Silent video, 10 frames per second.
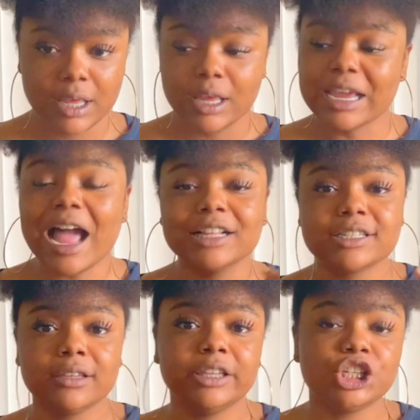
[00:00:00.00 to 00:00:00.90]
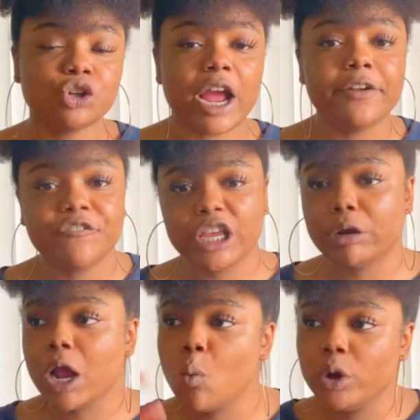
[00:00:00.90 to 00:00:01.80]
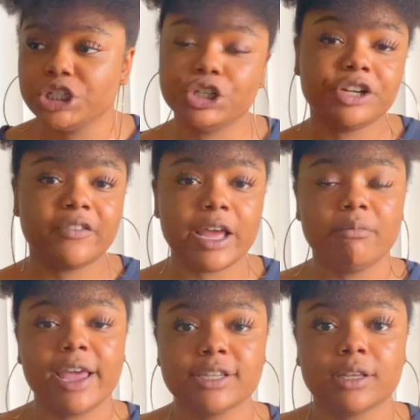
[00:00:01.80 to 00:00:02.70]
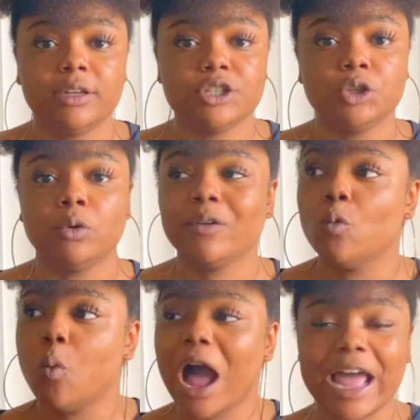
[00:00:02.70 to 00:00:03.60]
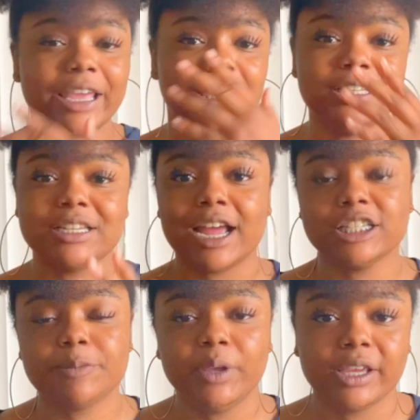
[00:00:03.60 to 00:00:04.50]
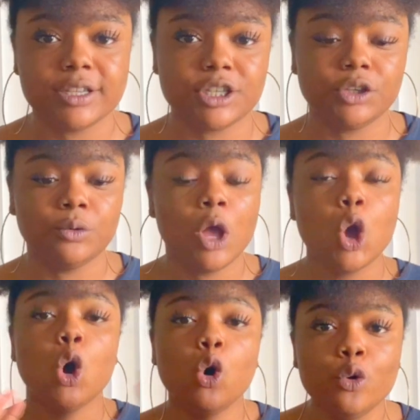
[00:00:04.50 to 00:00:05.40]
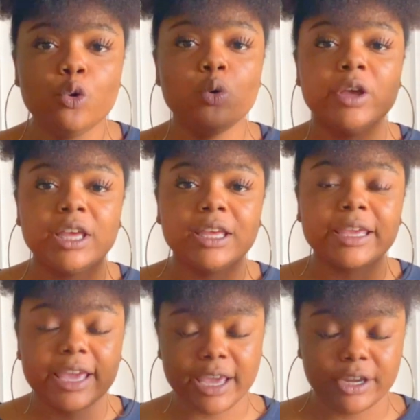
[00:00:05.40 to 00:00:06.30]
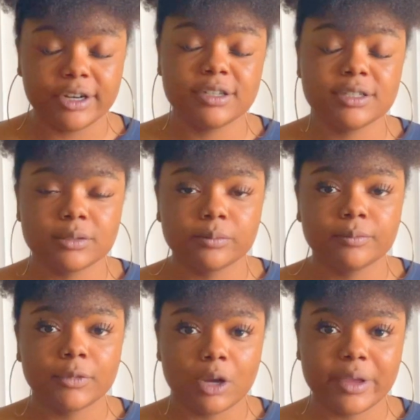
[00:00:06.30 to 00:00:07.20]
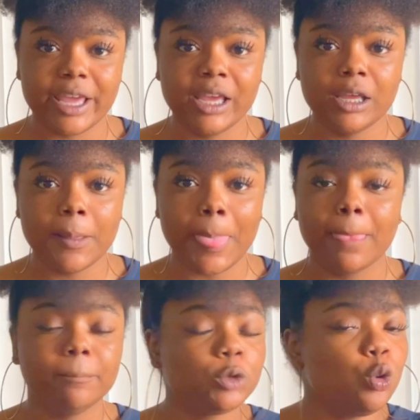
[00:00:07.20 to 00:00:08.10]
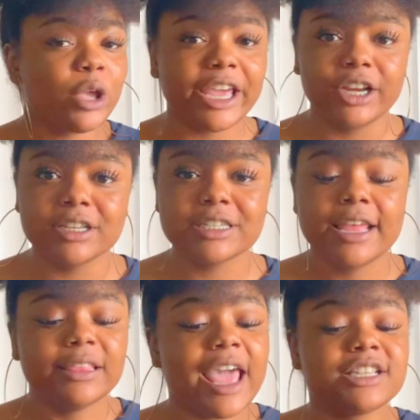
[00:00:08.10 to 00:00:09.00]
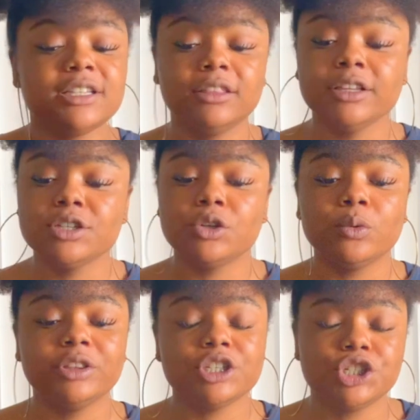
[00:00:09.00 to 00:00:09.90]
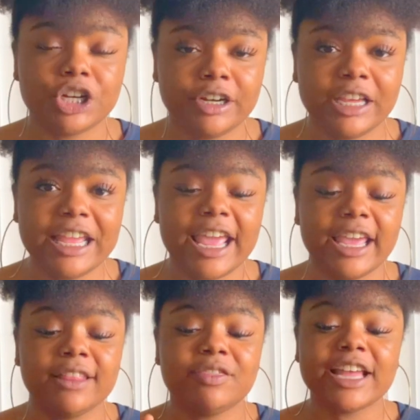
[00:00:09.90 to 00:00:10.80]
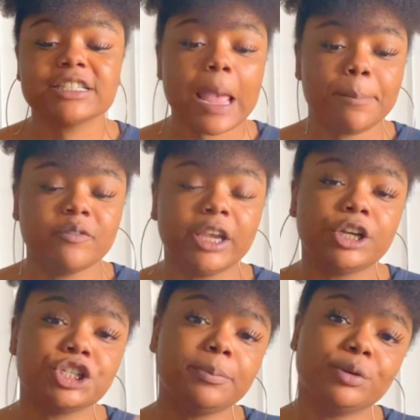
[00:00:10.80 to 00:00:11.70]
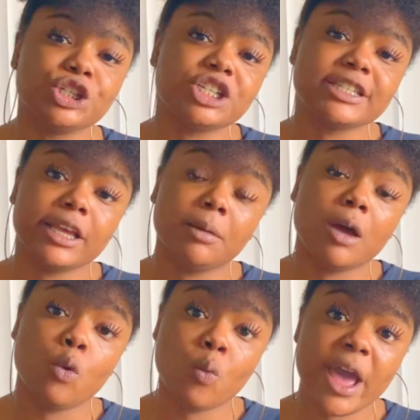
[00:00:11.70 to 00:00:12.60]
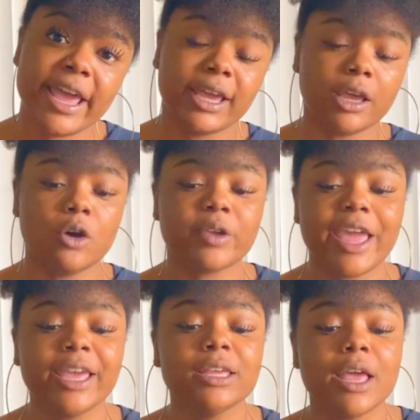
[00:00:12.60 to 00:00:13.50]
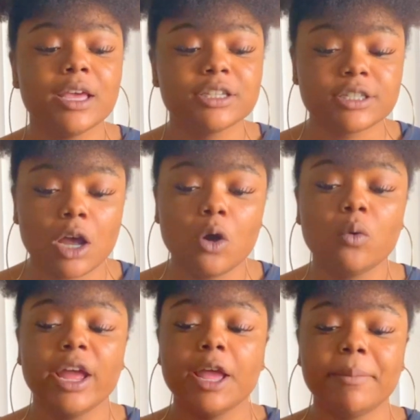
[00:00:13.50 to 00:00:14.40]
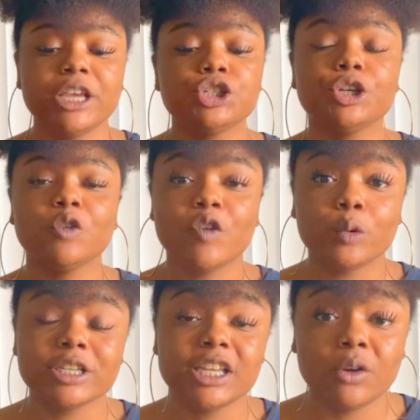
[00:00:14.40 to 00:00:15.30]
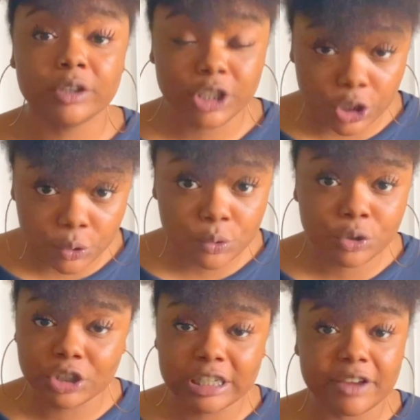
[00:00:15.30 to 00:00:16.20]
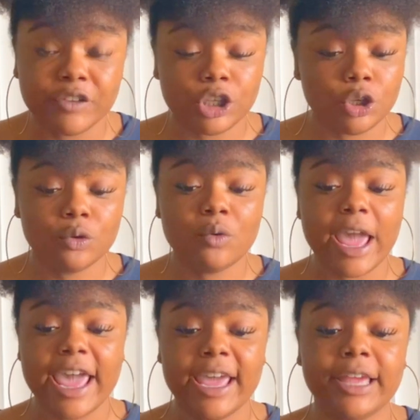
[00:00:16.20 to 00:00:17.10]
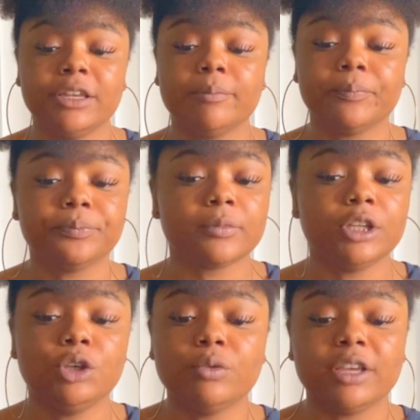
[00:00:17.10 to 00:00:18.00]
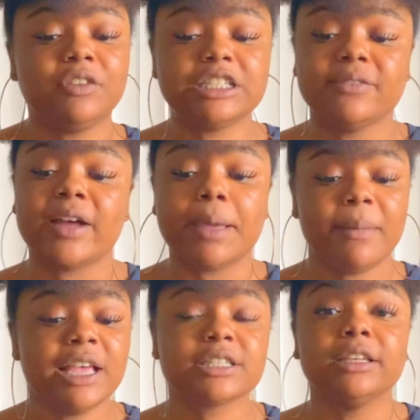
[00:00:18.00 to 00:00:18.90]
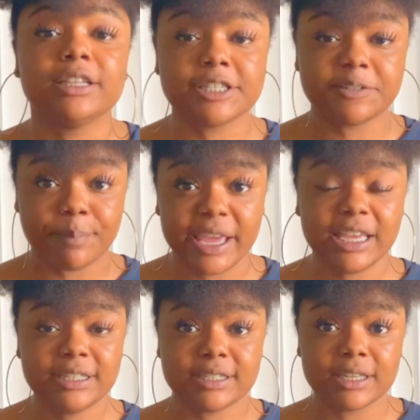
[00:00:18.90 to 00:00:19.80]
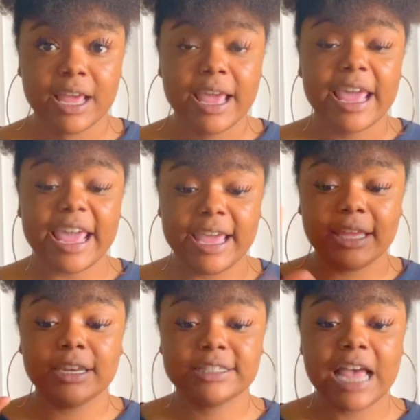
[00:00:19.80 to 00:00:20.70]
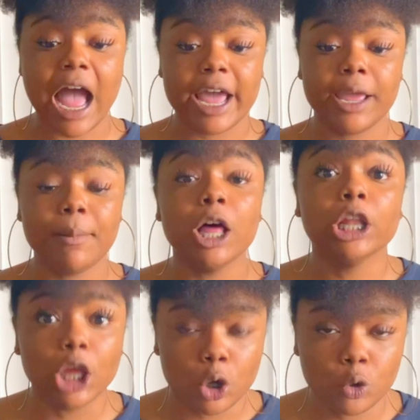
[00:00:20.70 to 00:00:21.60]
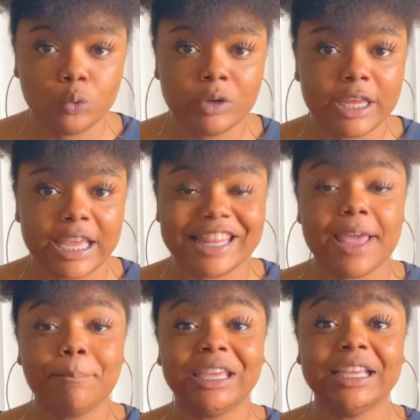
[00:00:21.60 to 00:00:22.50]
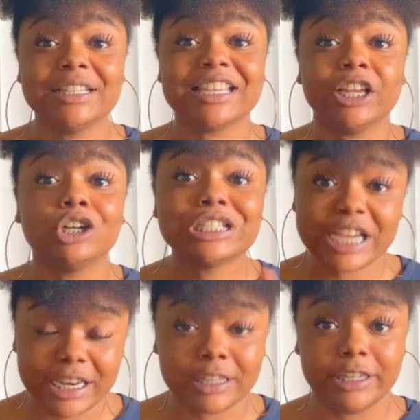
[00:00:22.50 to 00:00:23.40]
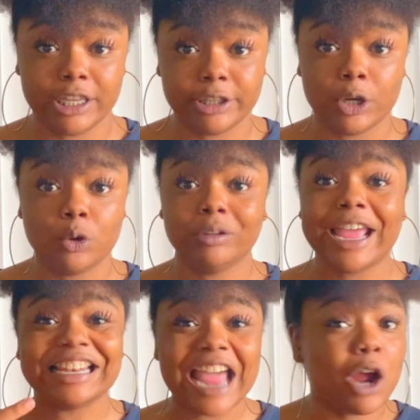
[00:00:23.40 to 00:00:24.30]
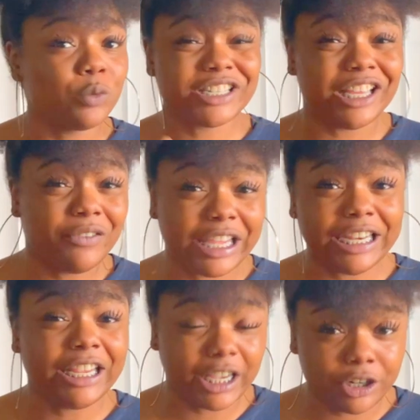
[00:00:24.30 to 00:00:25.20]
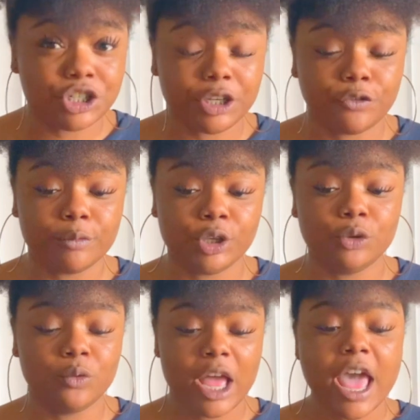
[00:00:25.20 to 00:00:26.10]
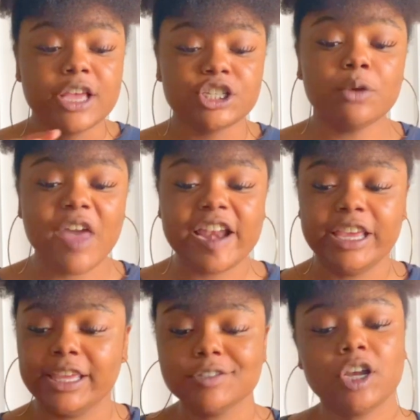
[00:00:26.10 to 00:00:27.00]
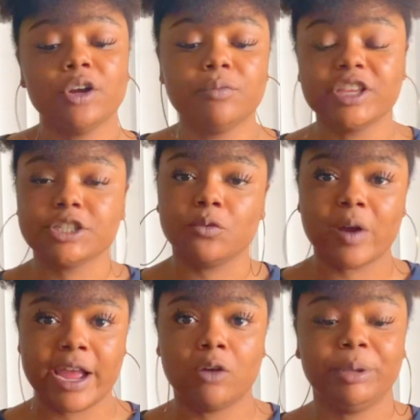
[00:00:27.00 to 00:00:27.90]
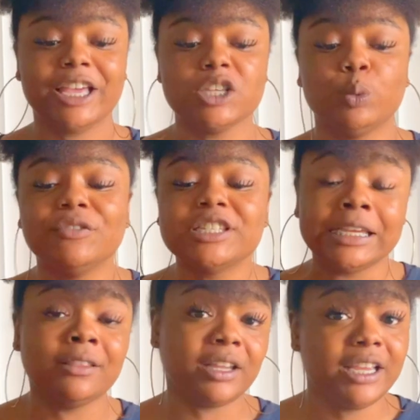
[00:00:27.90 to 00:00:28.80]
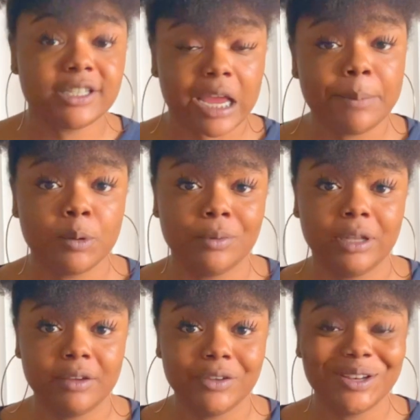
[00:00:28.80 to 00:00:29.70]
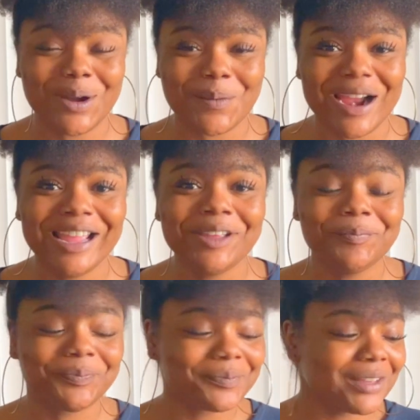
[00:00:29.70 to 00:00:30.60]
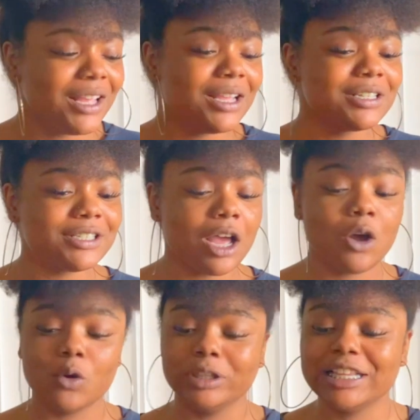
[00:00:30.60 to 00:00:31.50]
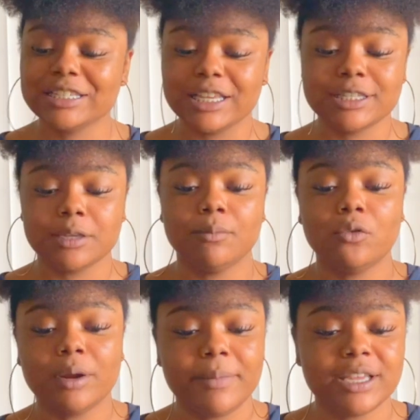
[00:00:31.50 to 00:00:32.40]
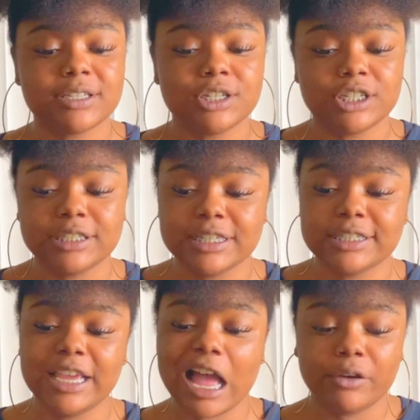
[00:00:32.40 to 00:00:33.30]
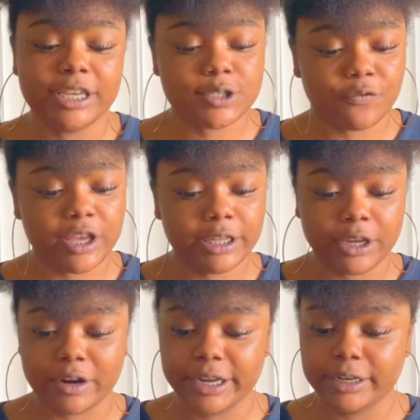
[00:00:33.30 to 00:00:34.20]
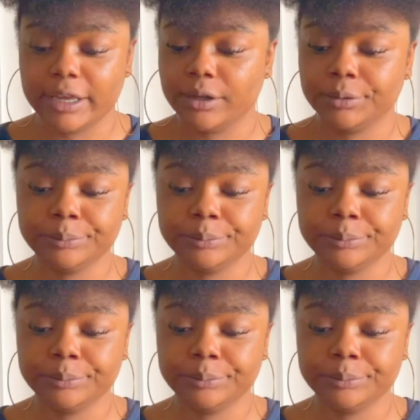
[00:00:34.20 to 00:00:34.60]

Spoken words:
Constantly trying to figure out what your divine masculine is doing, why he's not speaking to you. Who cares? Okay? Who cares? That has nothing to do with this journey, and that type of energy pushes him away, okay? So make sure you're focusing on you, you're loving you, and you give this divine masculine space and time alone, and that means energetically alone, like not receiving any energy from you, so that he can turn this around, because we've seen that he's capable of it. All right, so let's get some more messages. Let's see how he's feeling right now.